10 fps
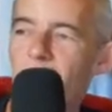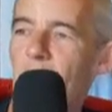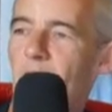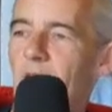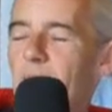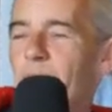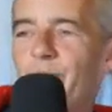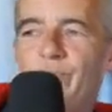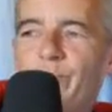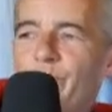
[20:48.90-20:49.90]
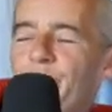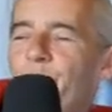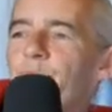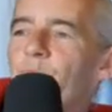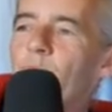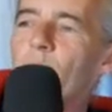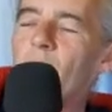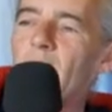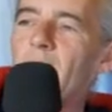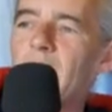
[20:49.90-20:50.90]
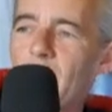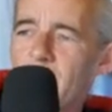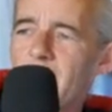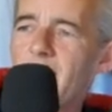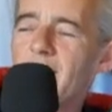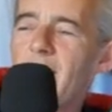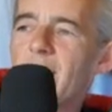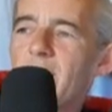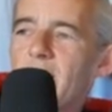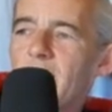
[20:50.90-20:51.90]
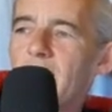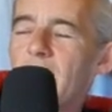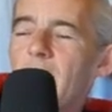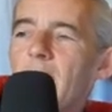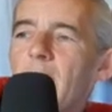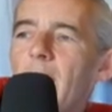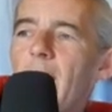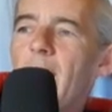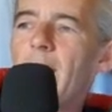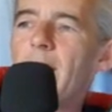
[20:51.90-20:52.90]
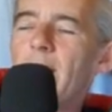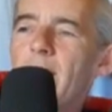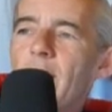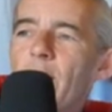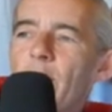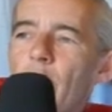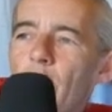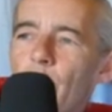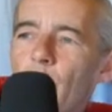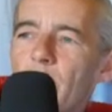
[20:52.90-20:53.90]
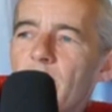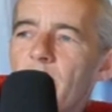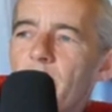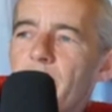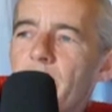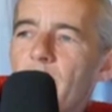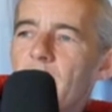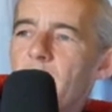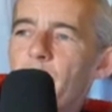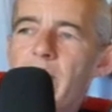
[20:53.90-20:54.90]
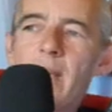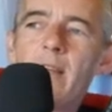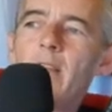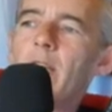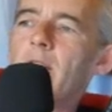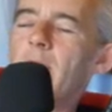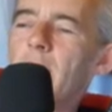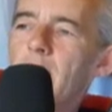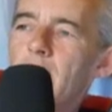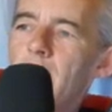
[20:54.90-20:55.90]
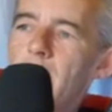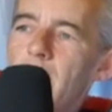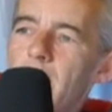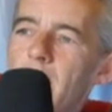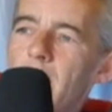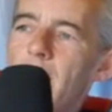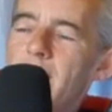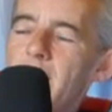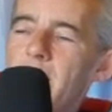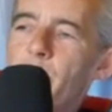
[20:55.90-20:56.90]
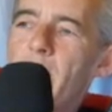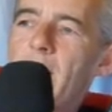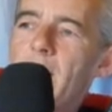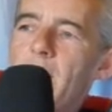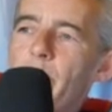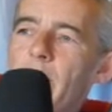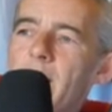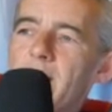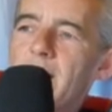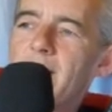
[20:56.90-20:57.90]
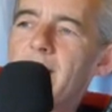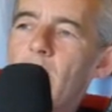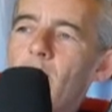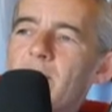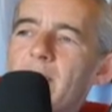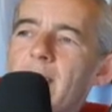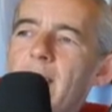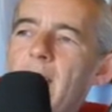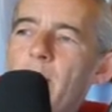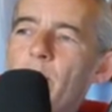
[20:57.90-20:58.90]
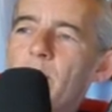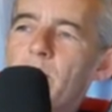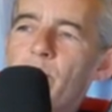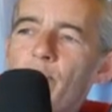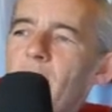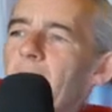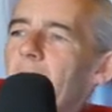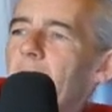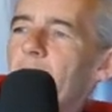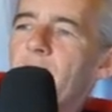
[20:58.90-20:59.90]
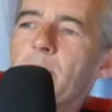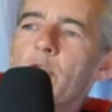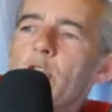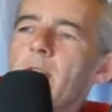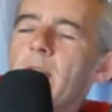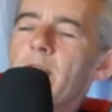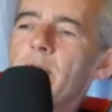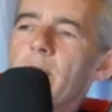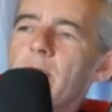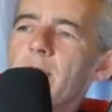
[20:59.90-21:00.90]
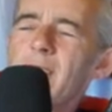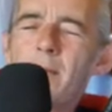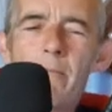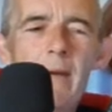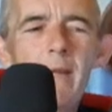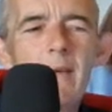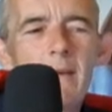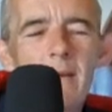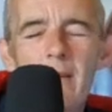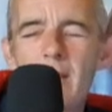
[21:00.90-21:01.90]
So that was a disaster. And then I got another one, some fucking spaghetti yolk. I say spaghetti because that's close to the name, Spirelli or some shit, I don't know. Is that a bike?